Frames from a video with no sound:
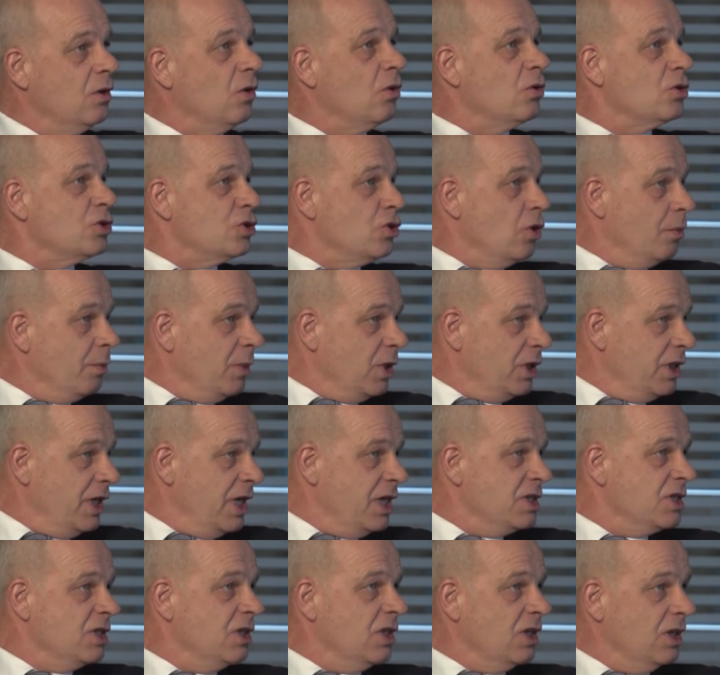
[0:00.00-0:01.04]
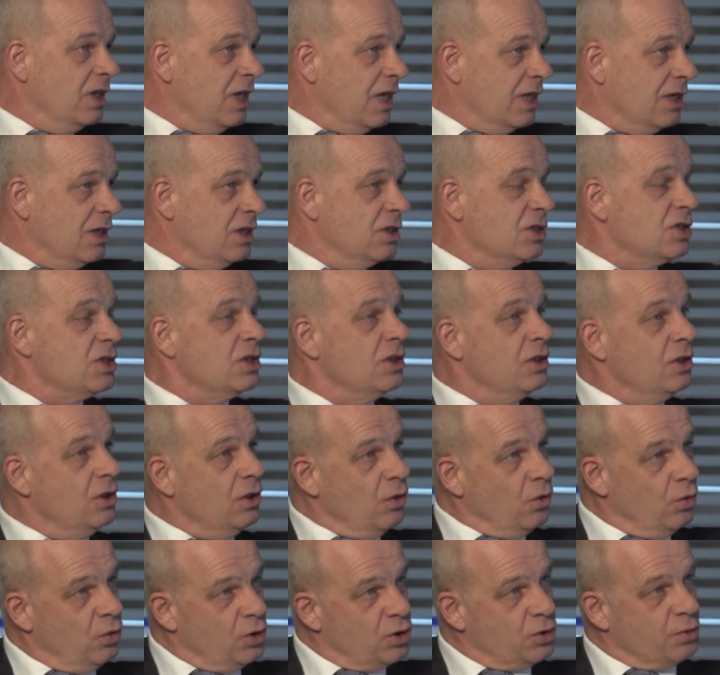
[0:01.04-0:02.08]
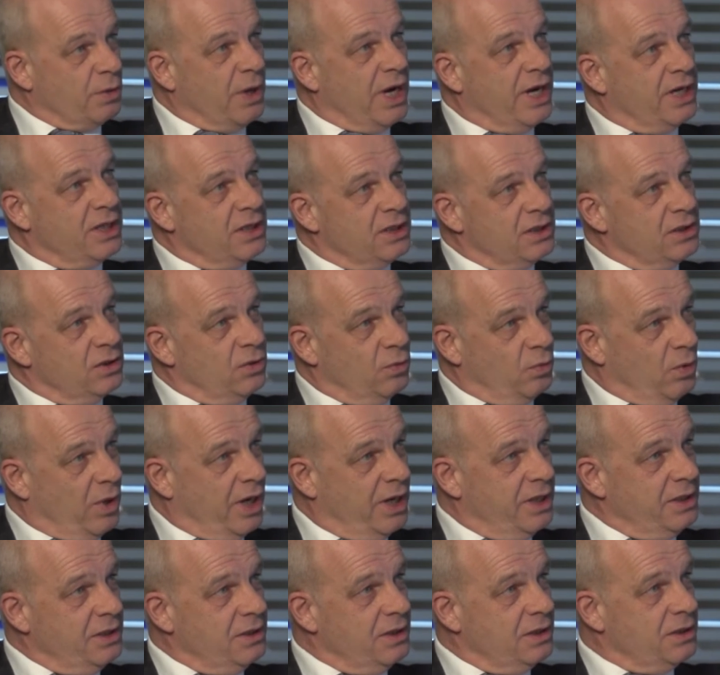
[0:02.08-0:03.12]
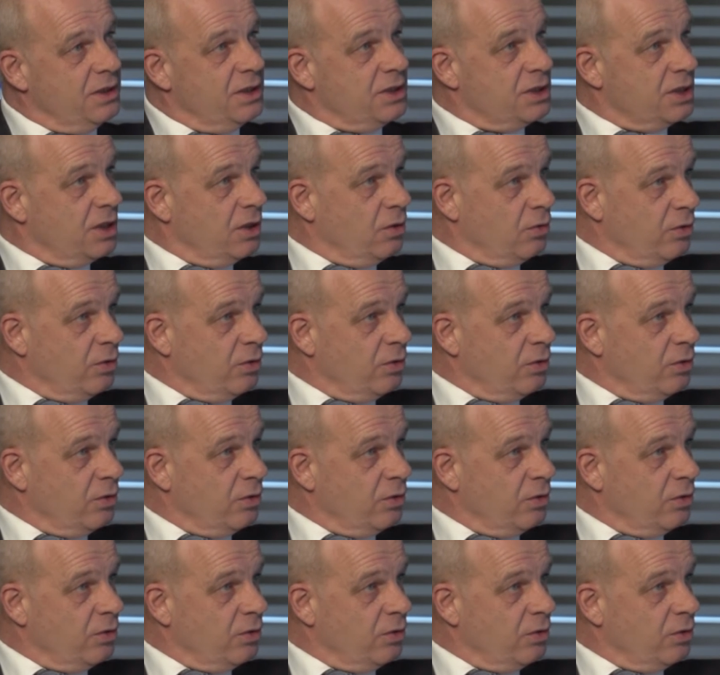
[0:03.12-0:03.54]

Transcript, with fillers: or sommeliers in the Netherlands who tried the wine, and they say,